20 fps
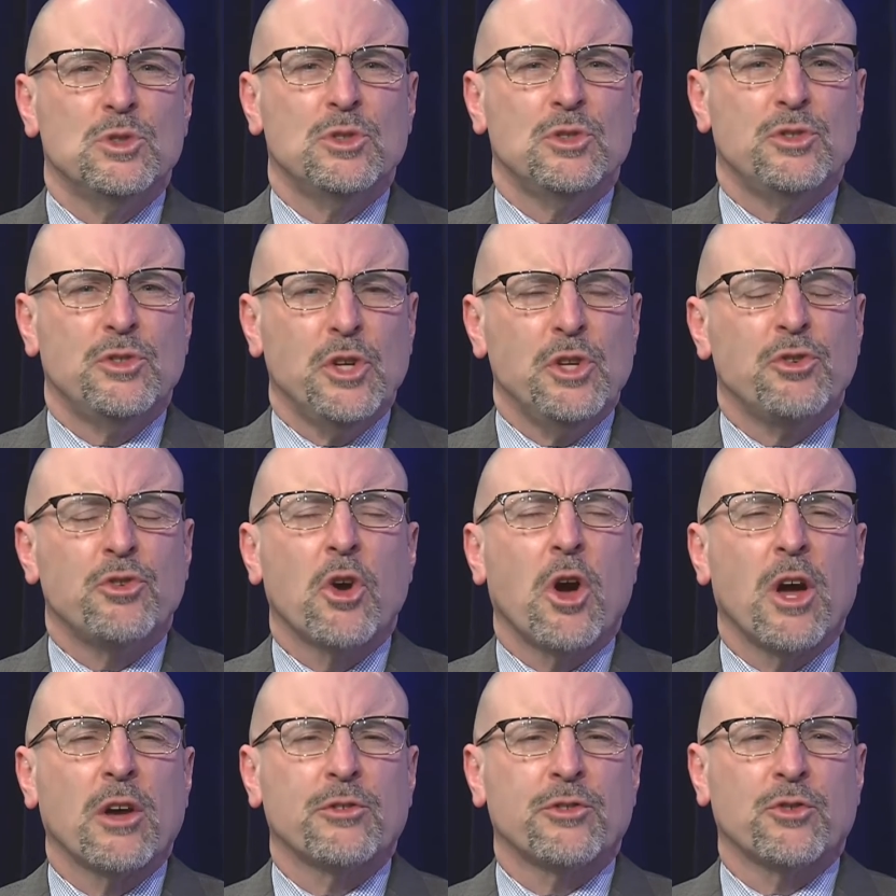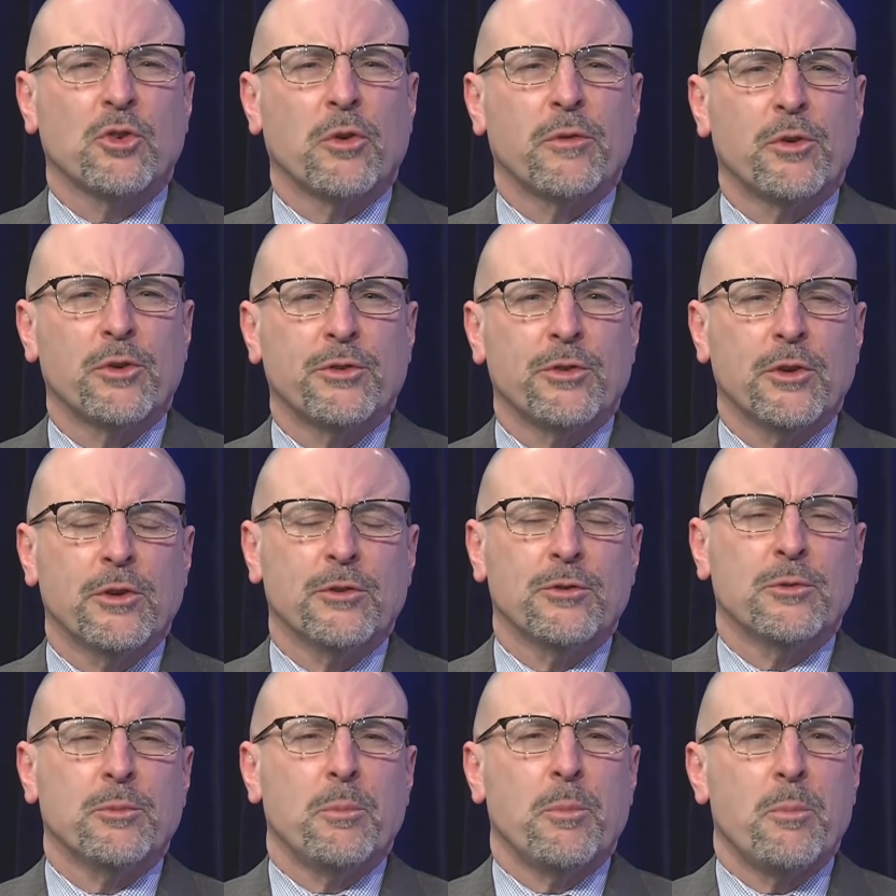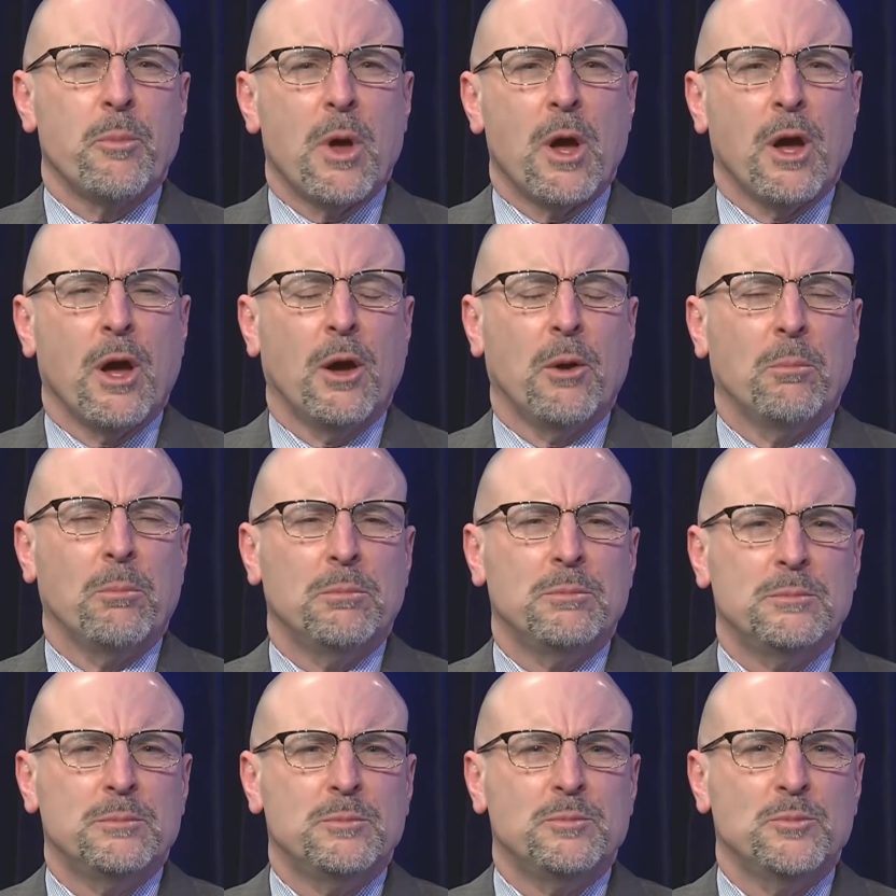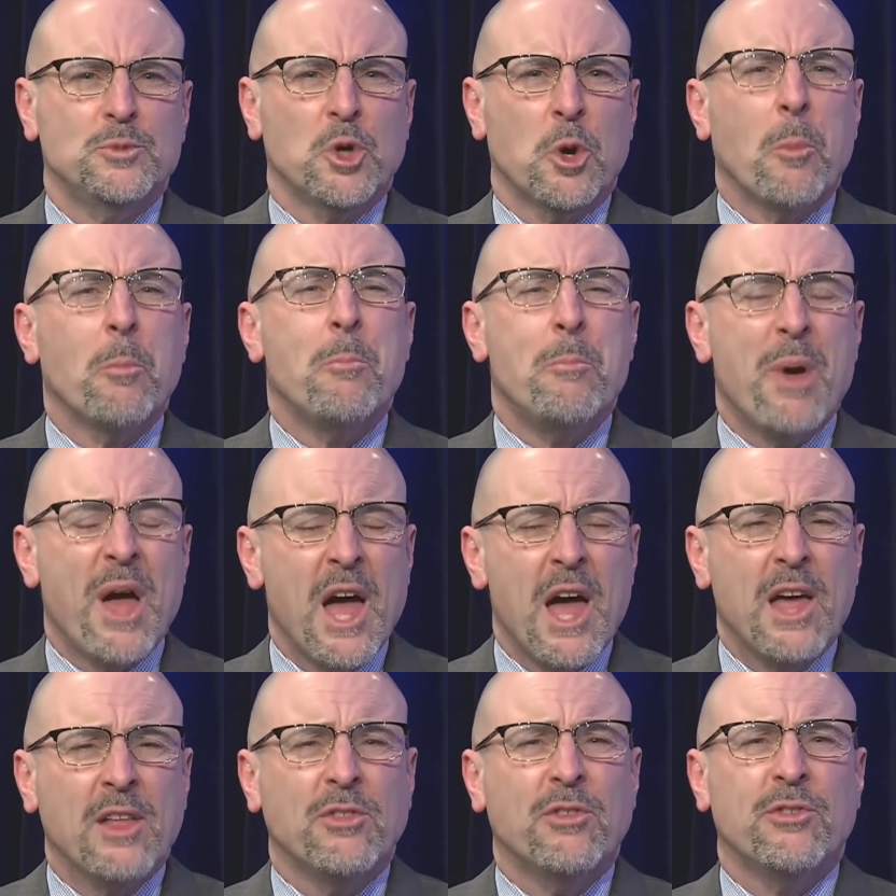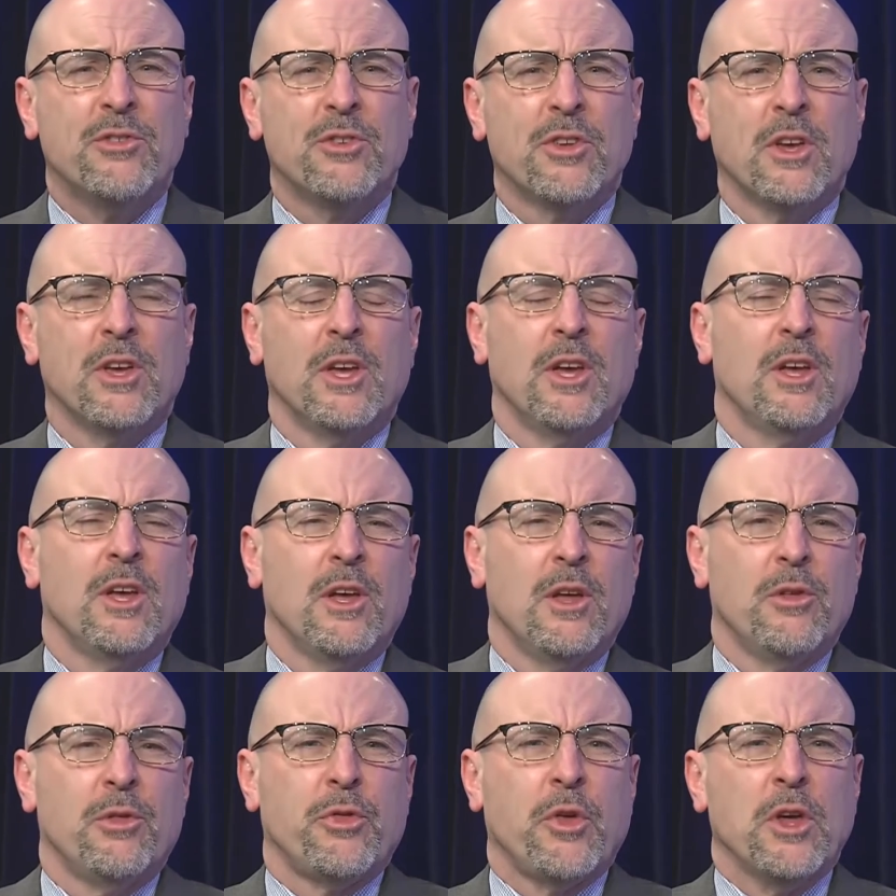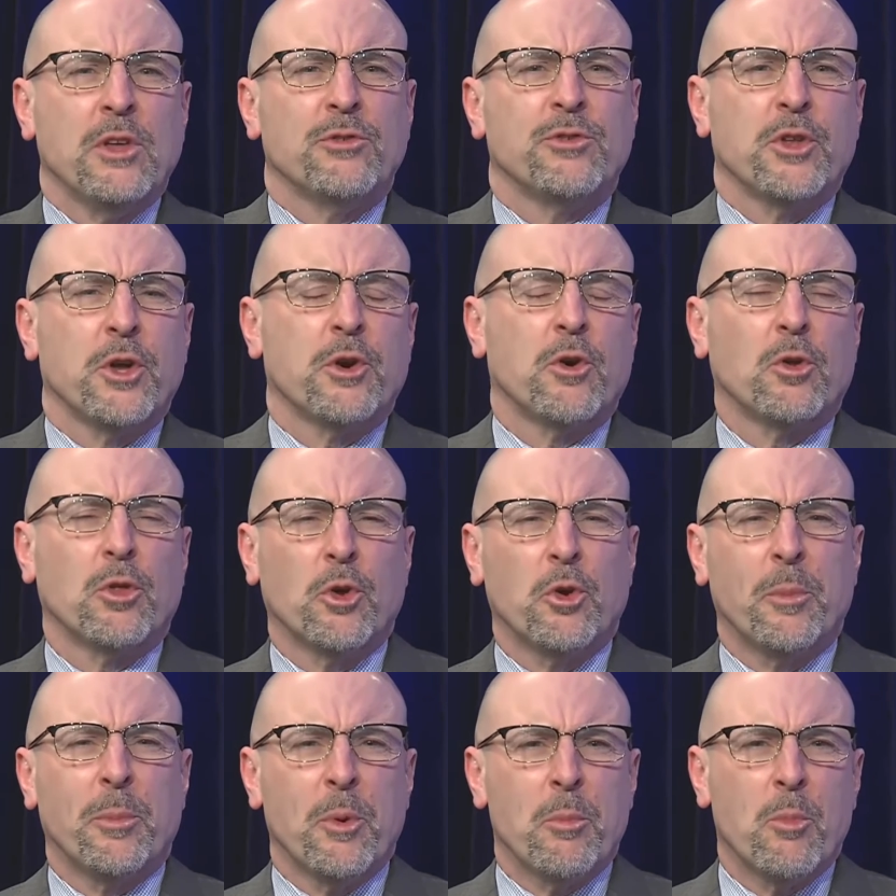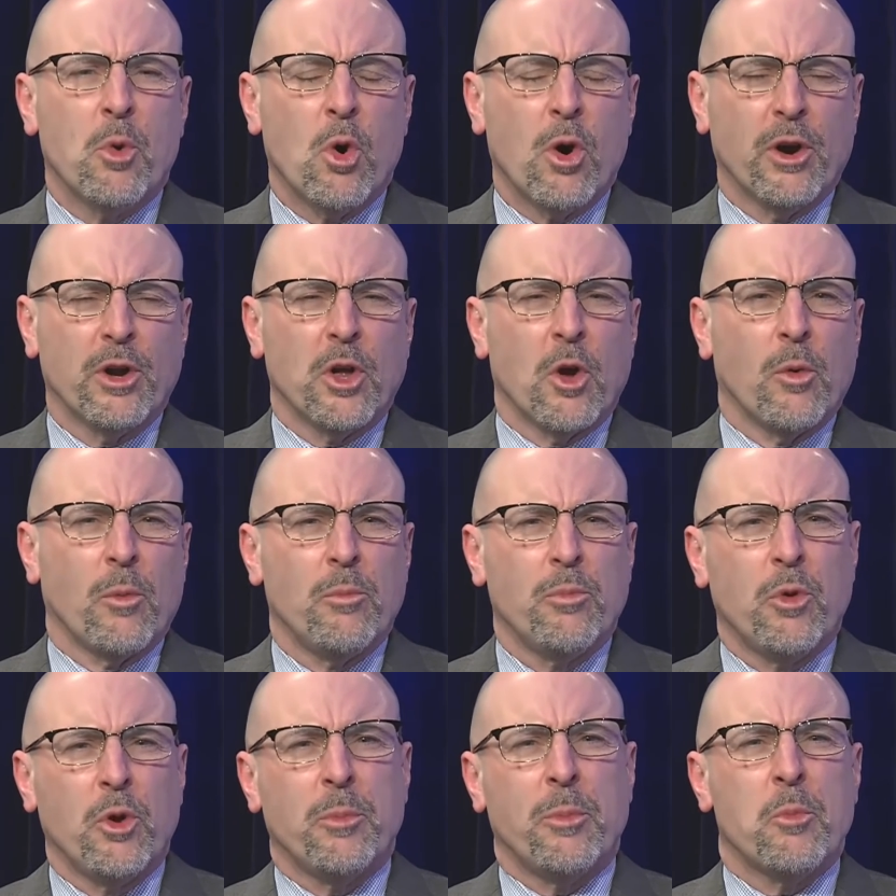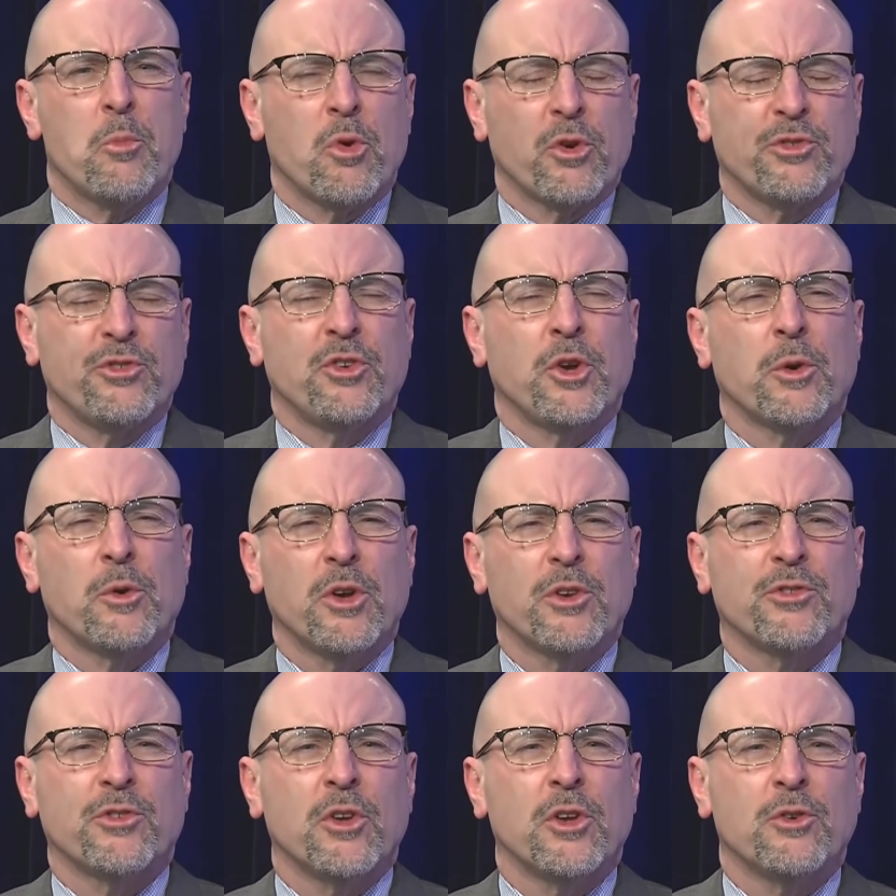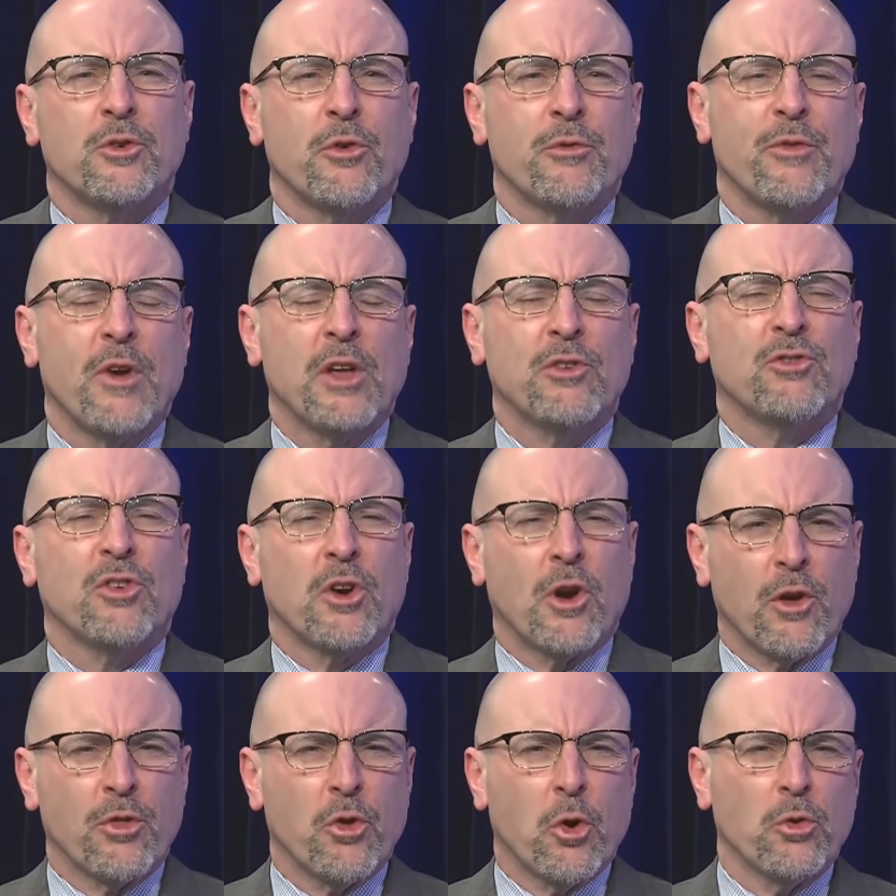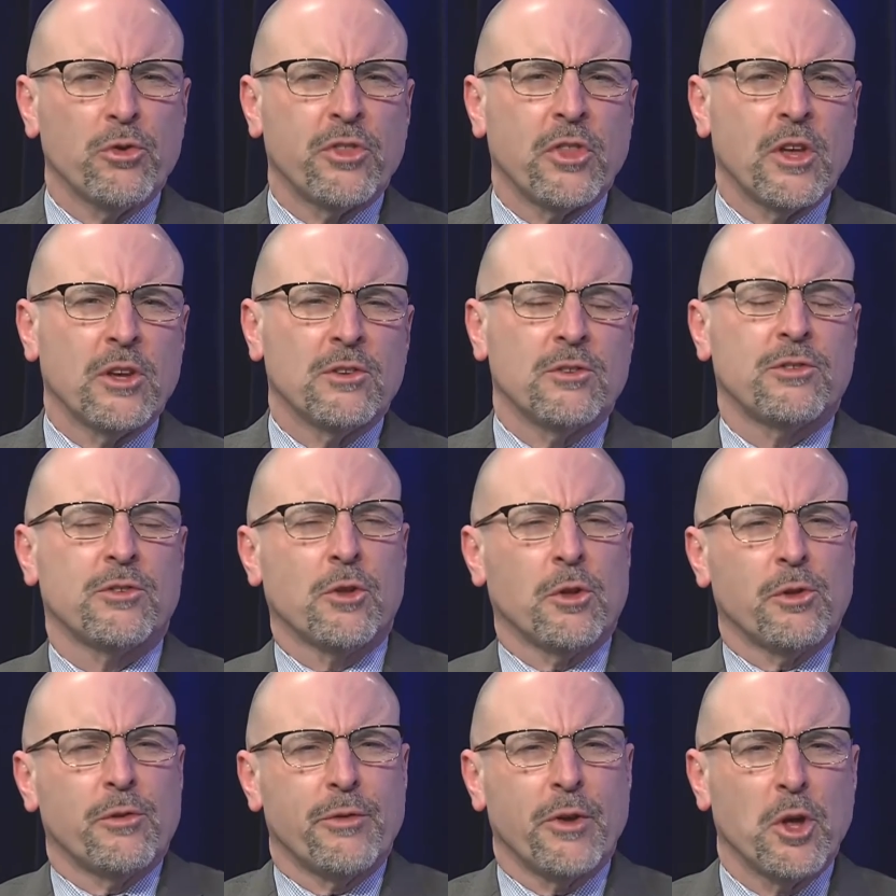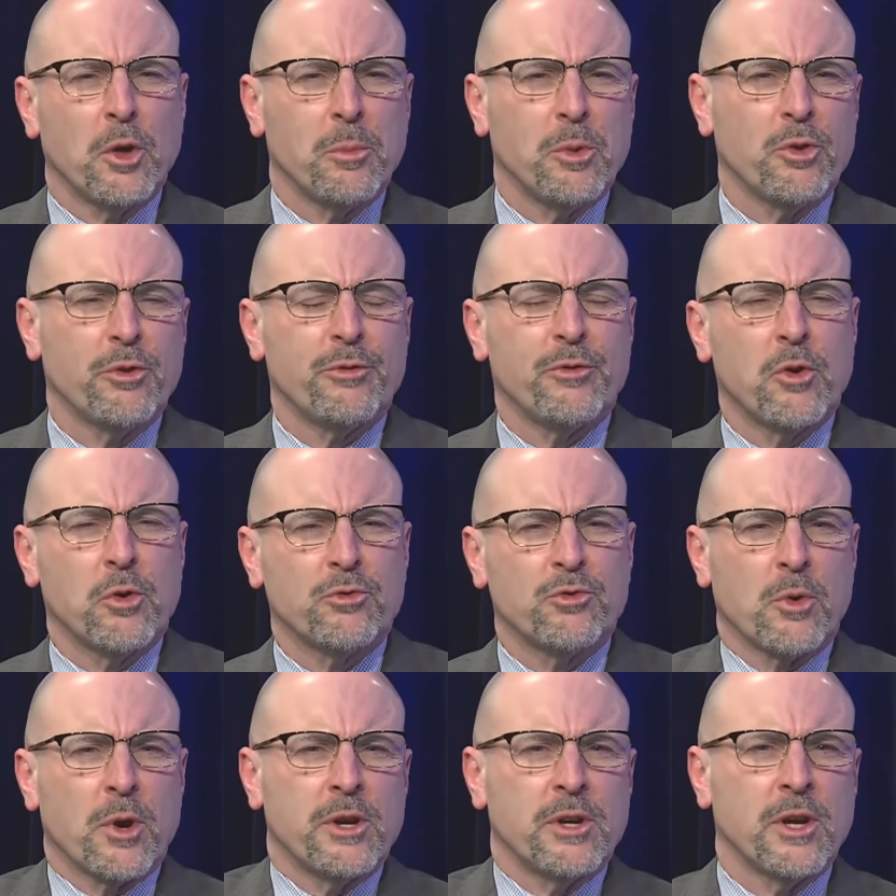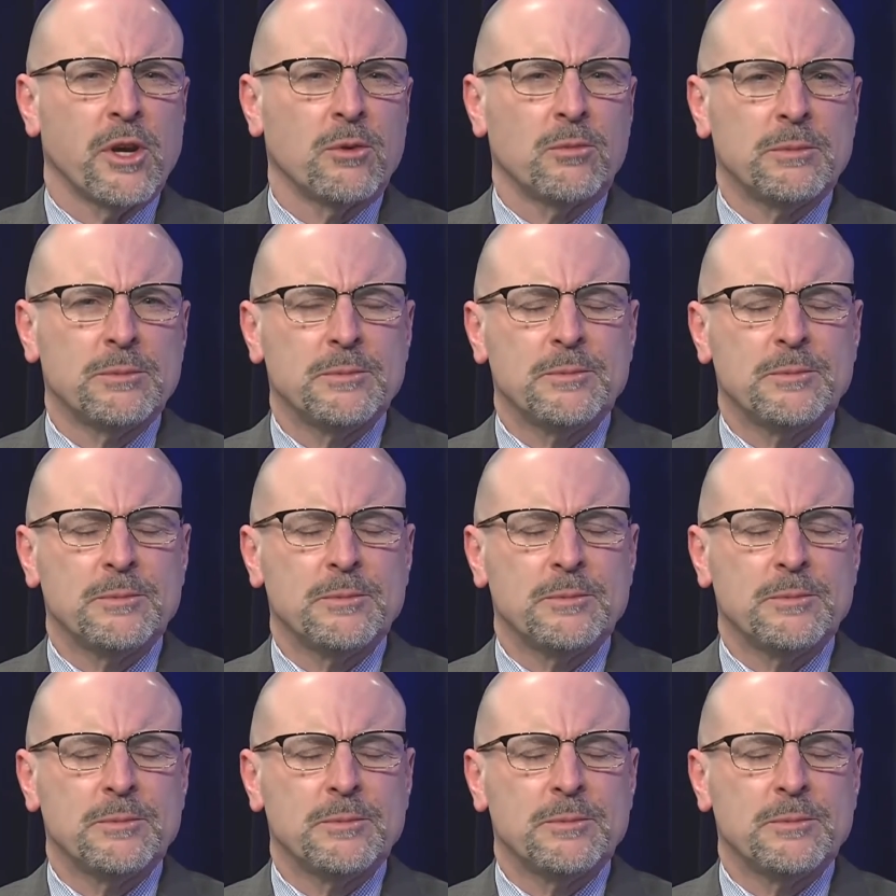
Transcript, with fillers: detox services, um, you know, beds, things that are a little bit more, you know, a little bit more serious intervention? Are those things still available to folks right now?